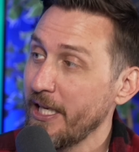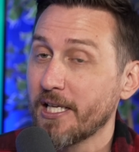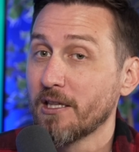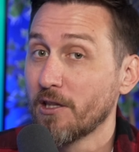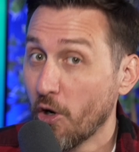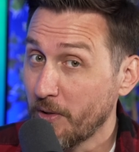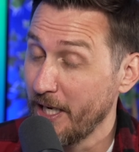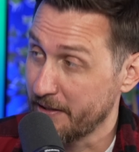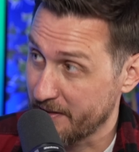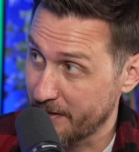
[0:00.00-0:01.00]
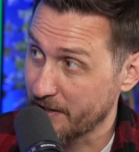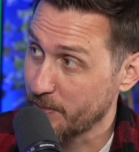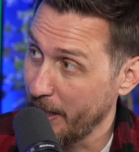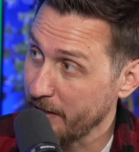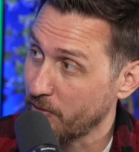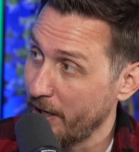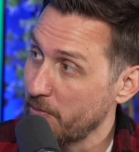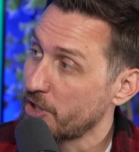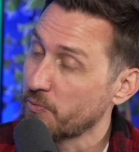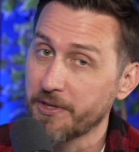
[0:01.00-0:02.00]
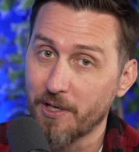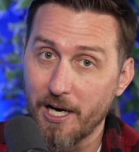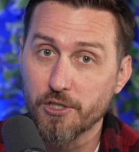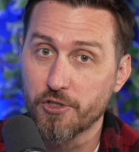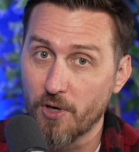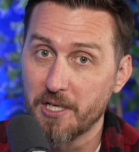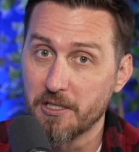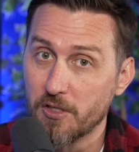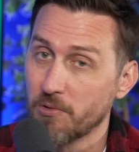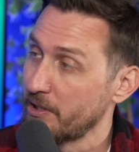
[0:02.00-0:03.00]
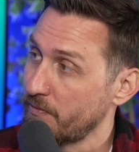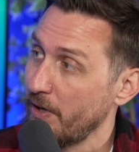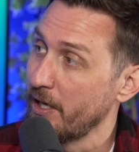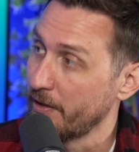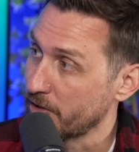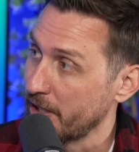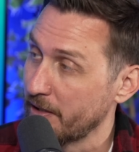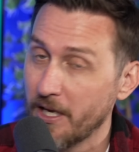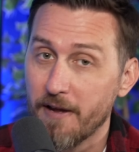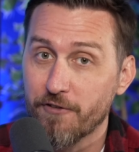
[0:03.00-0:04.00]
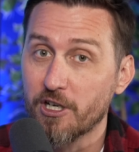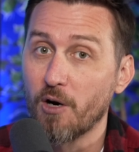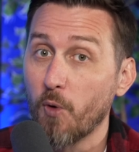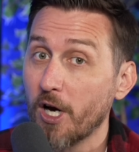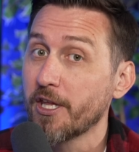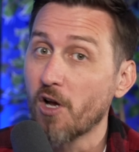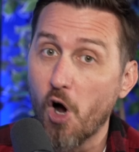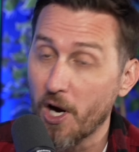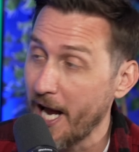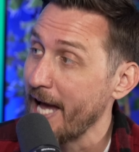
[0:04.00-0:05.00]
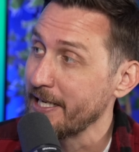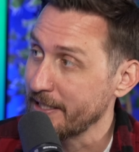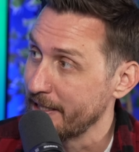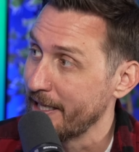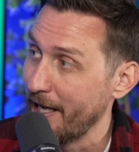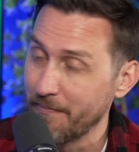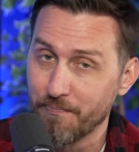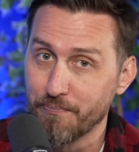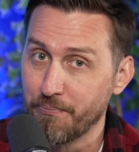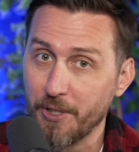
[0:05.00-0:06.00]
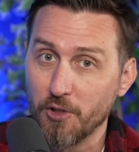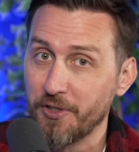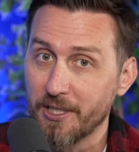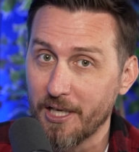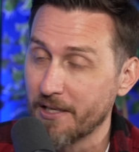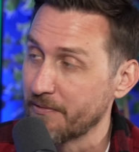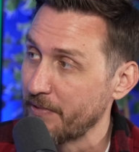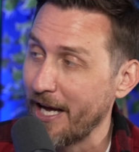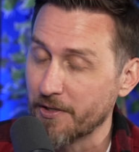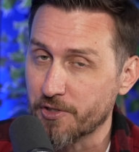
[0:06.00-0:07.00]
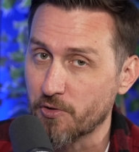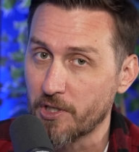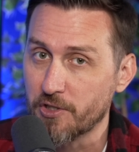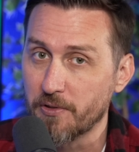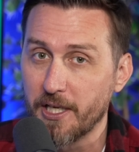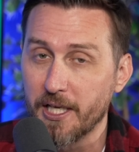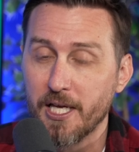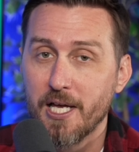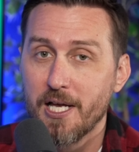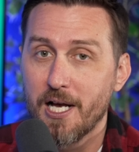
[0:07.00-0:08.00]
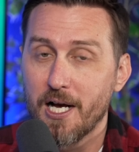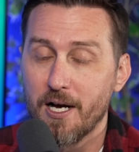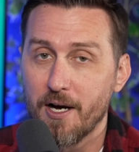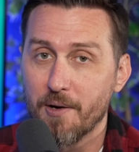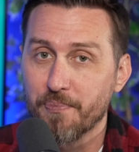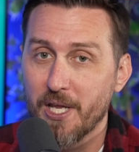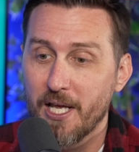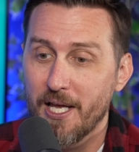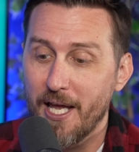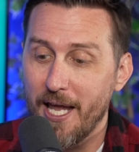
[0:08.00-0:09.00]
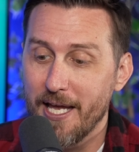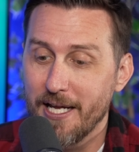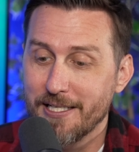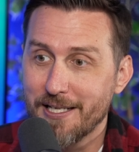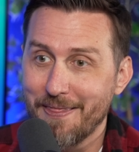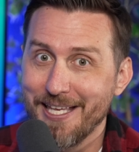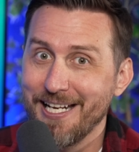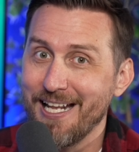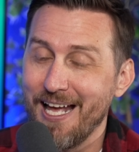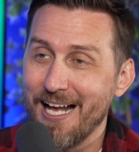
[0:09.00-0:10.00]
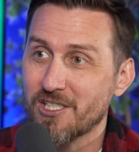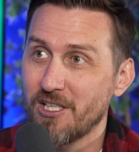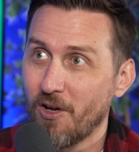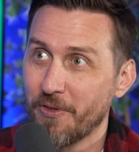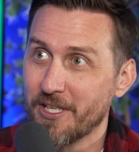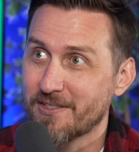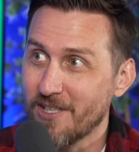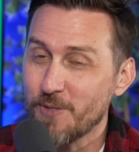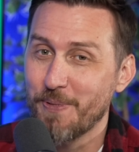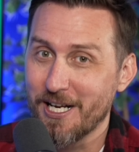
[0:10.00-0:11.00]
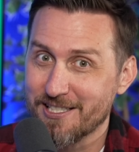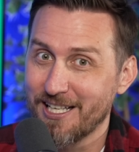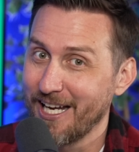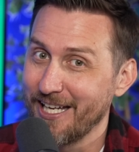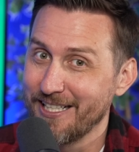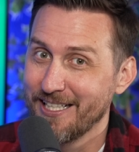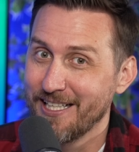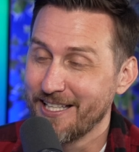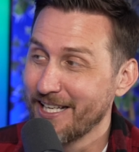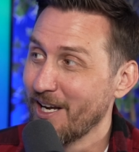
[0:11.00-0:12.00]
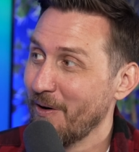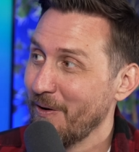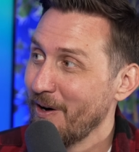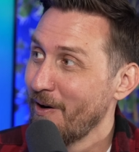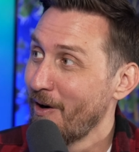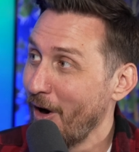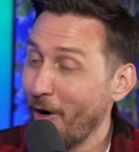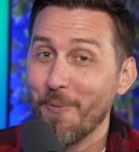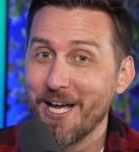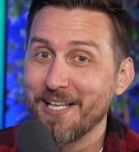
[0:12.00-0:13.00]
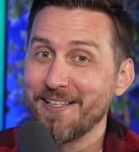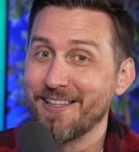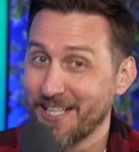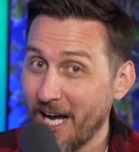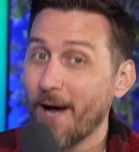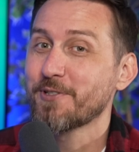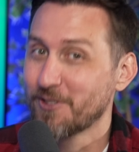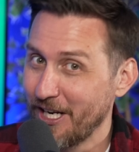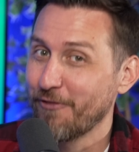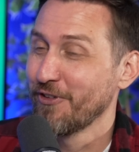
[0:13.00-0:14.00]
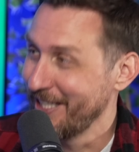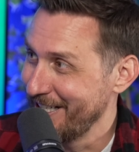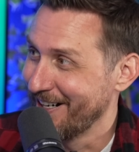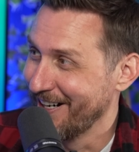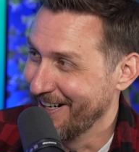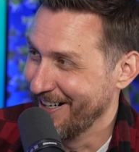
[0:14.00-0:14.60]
It can locate the suspect, right? Which is what they're actually trying to do in this video. They're trying to figure out where they are at in that building kind of house structure thing. And then it actually, on the suspect side, they go, oh man, the cops are definitely here.